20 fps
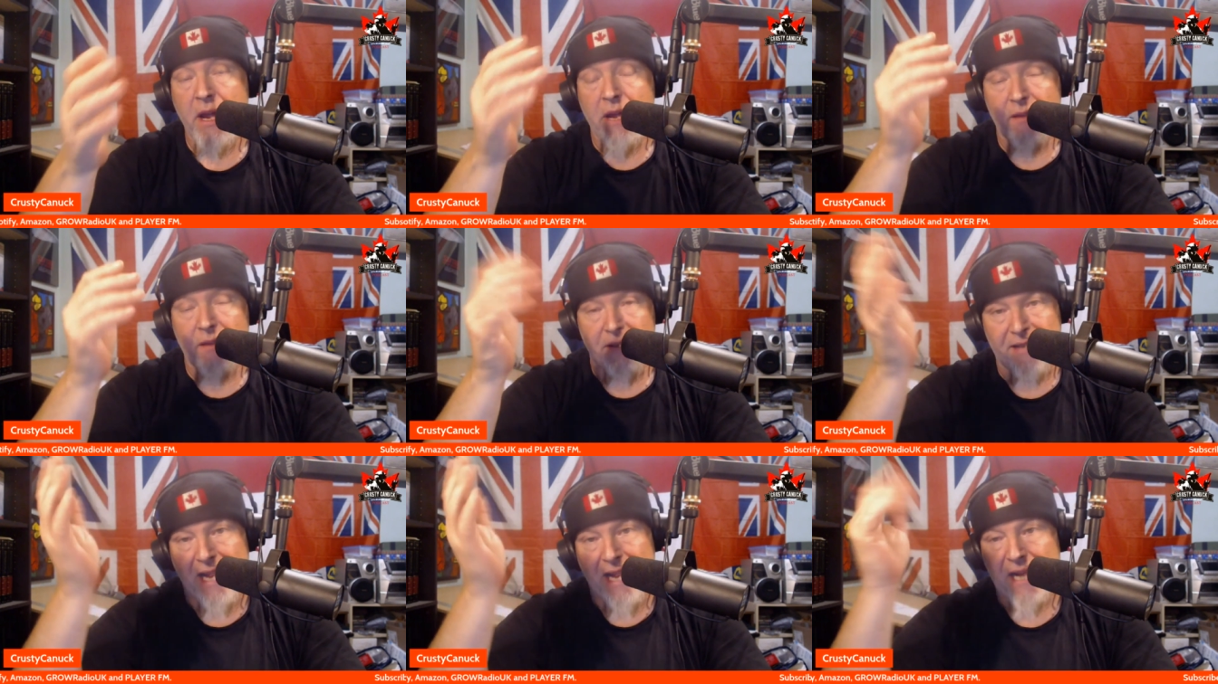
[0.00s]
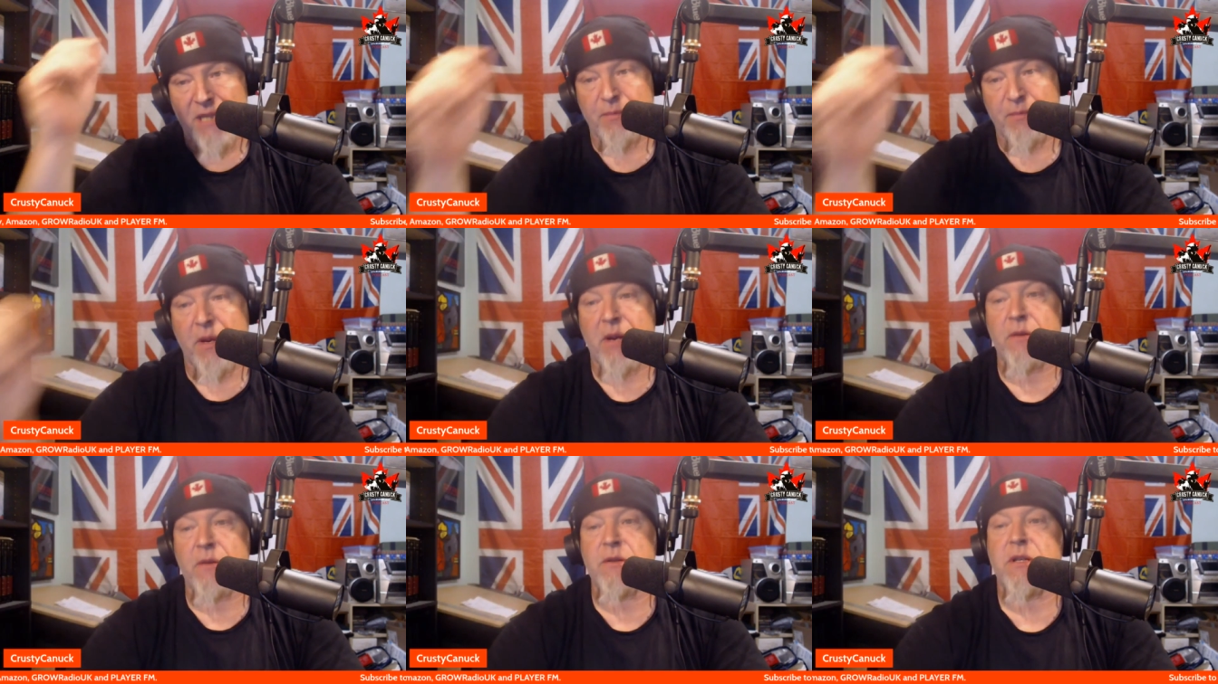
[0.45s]
the
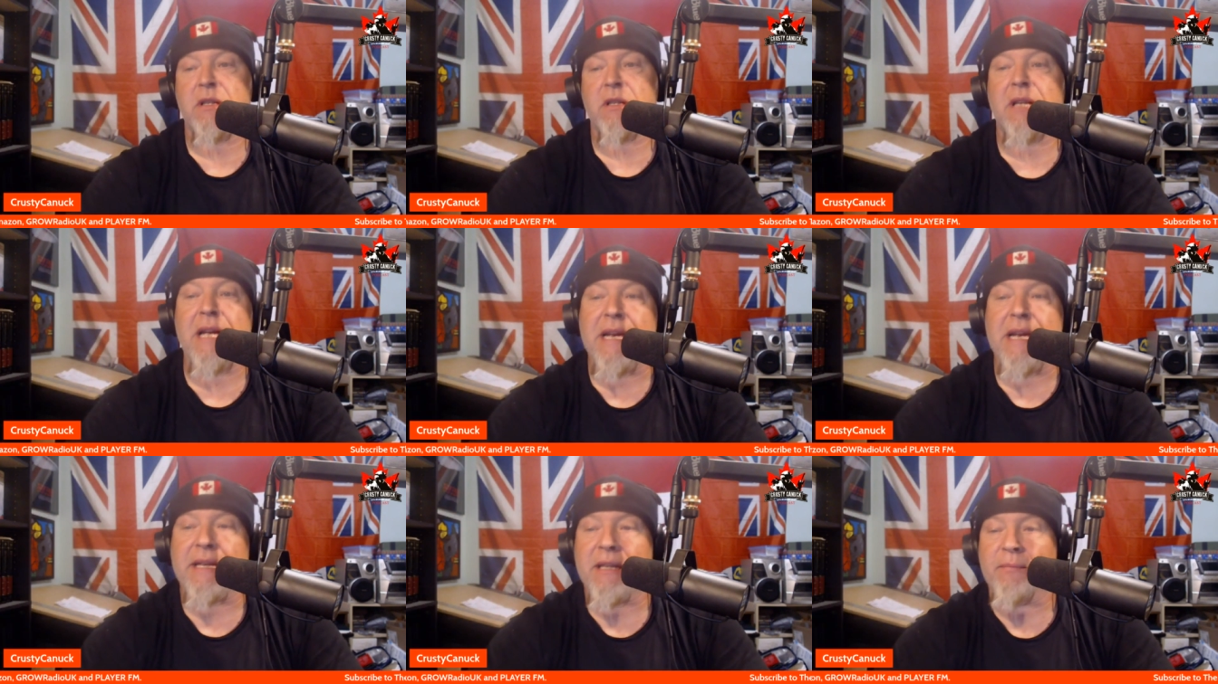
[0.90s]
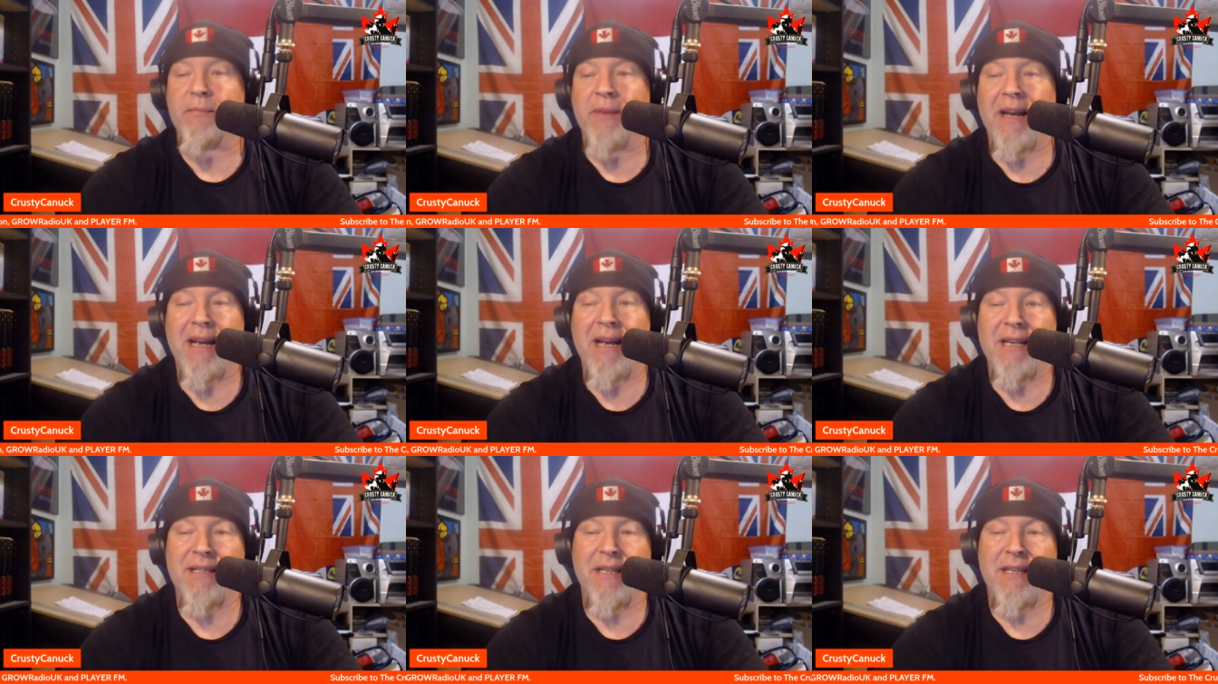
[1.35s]
taxpayers alike, the
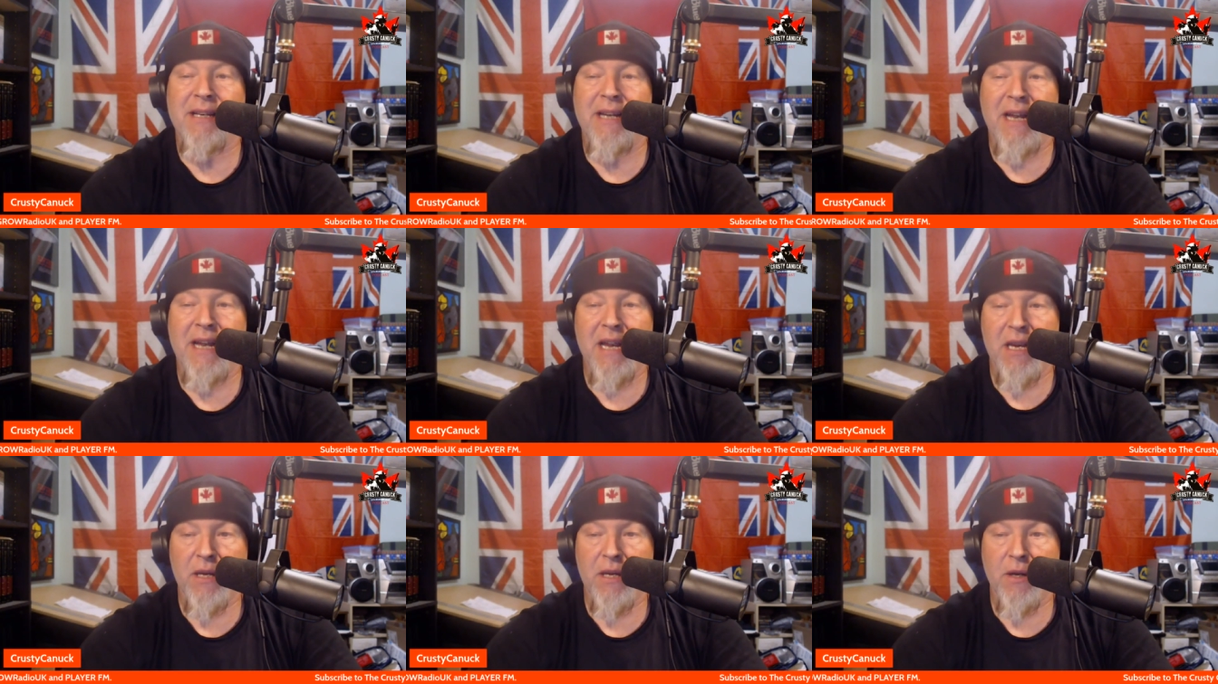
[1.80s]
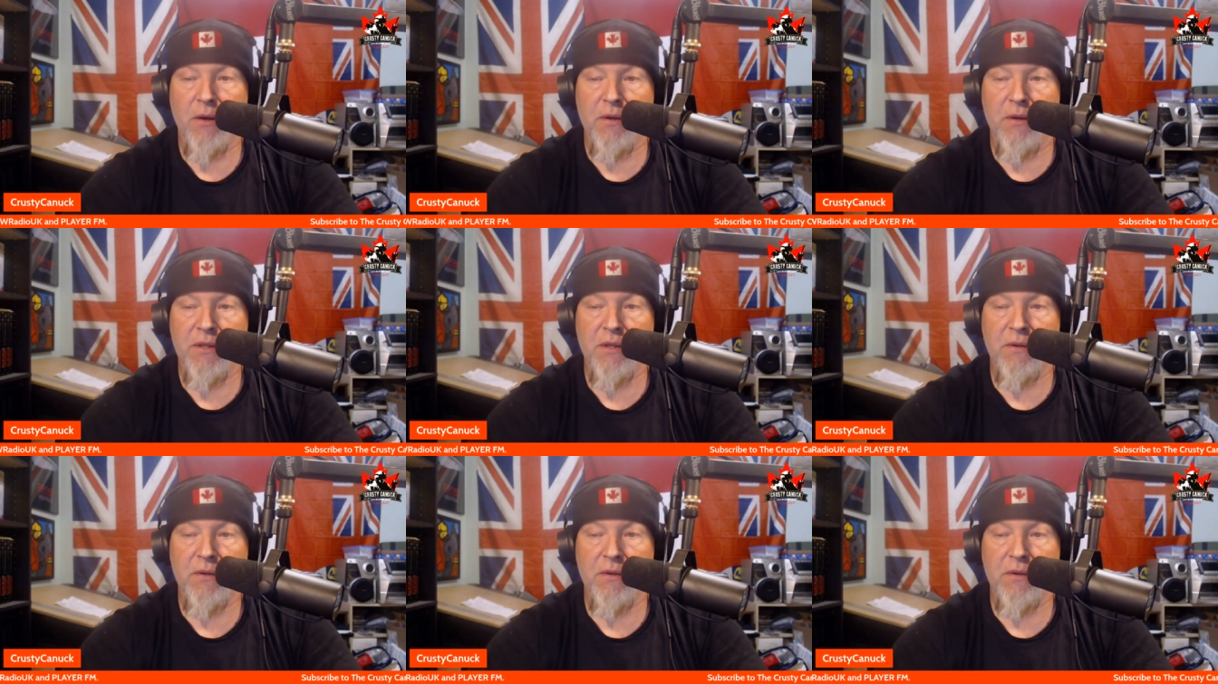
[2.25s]
past uh, eight years.